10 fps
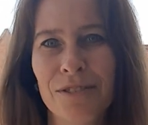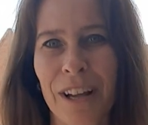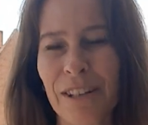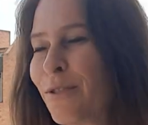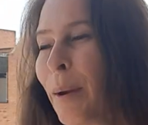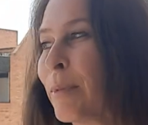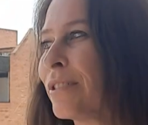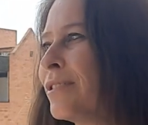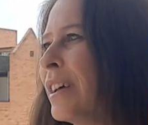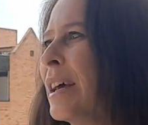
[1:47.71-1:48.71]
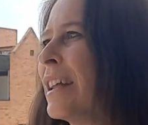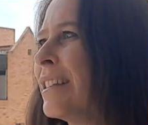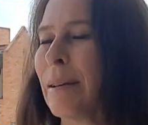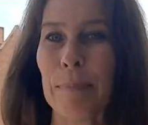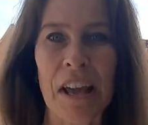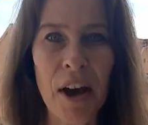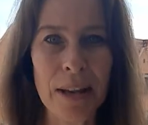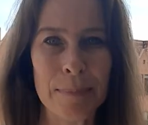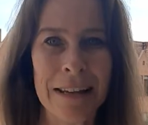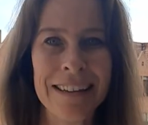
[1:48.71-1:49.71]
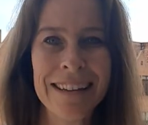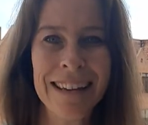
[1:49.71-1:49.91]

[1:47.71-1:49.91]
skyscrapers like behind me.